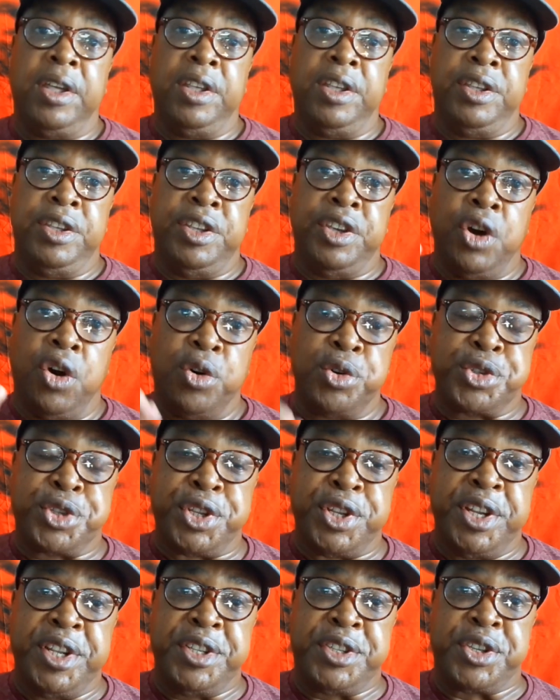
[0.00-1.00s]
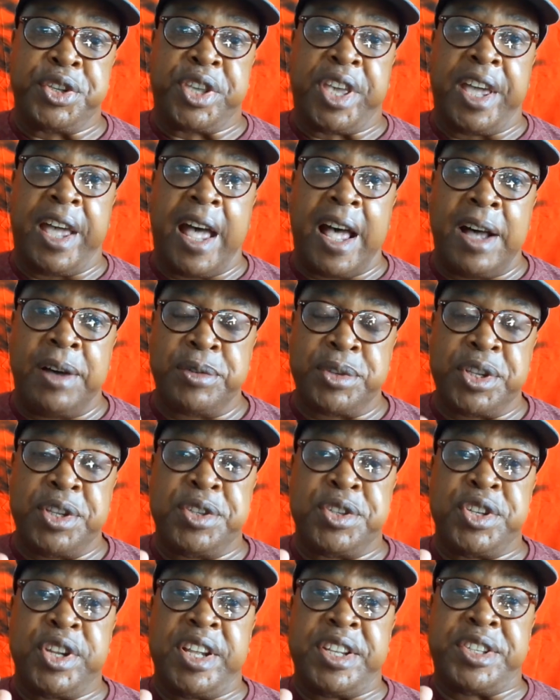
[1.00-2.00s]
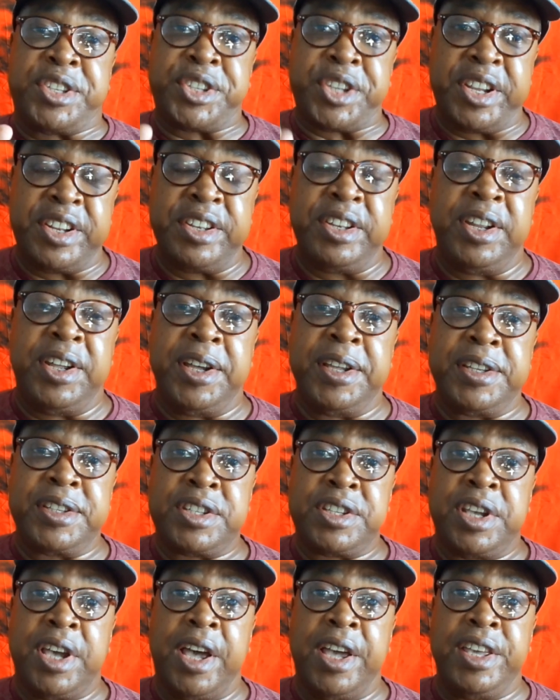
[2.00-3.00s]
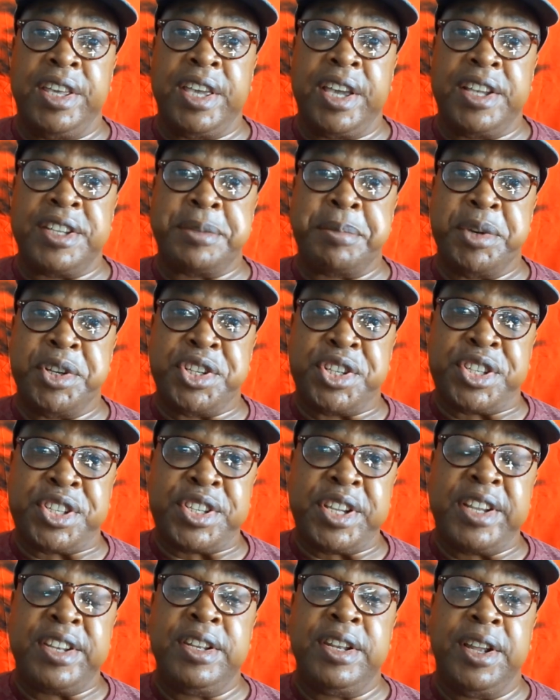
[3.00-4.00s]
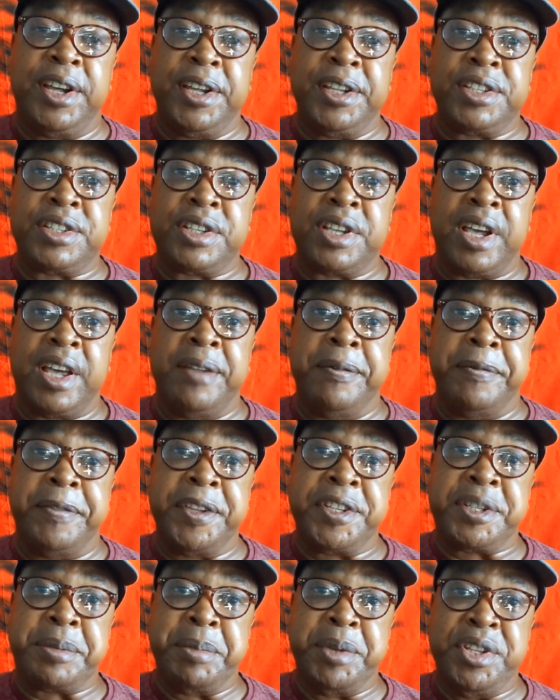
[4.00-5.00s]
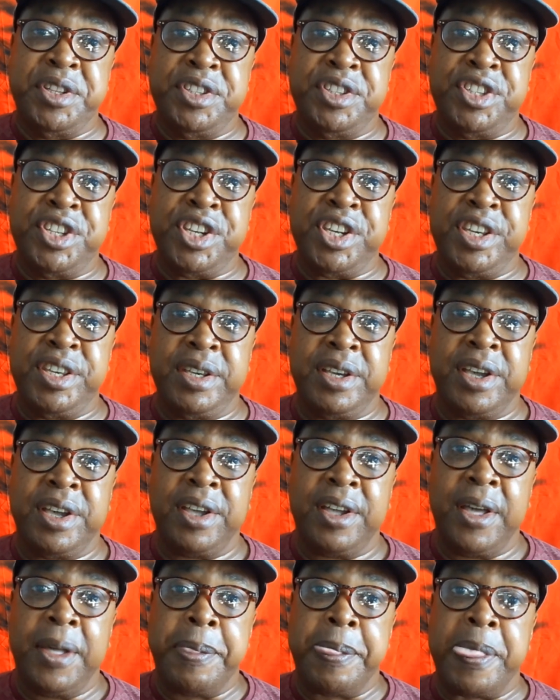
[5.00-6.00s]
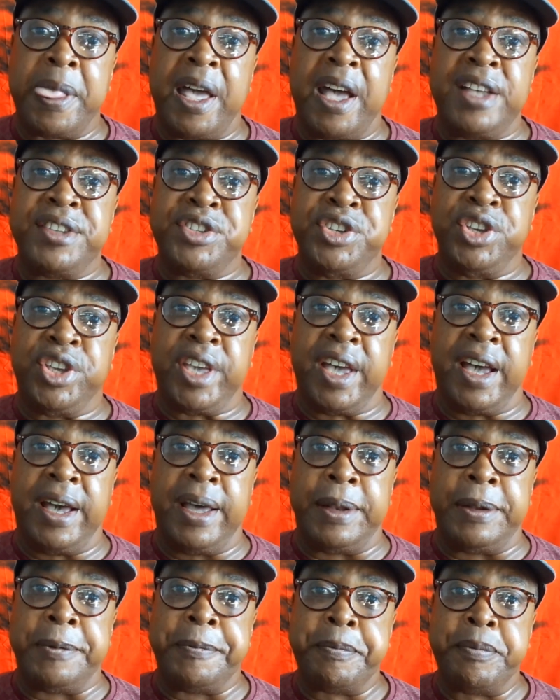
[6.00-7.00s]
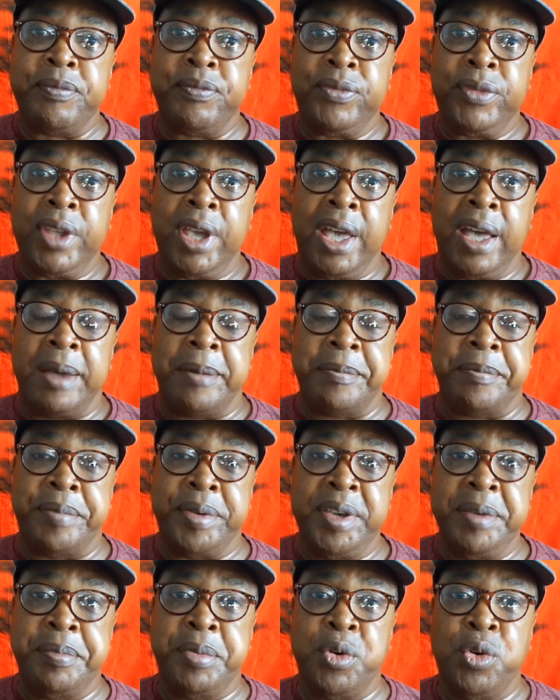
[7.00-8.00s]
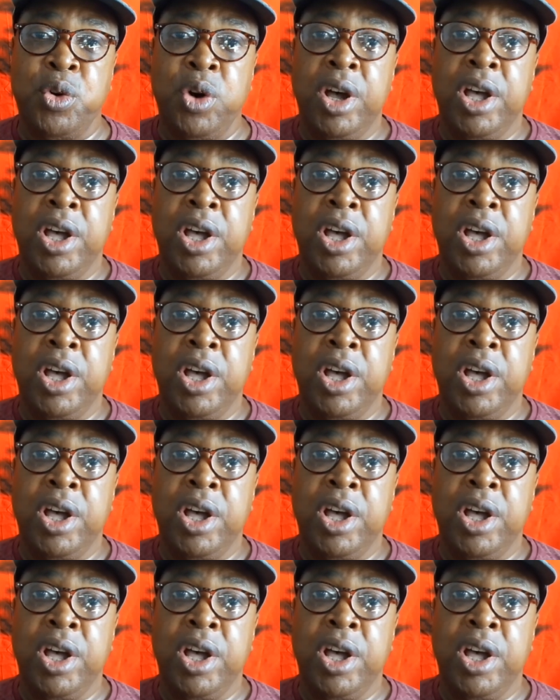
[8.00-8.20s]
You also need to get out into that sunlight and get as much sunlight and vitamin D as you can. And people,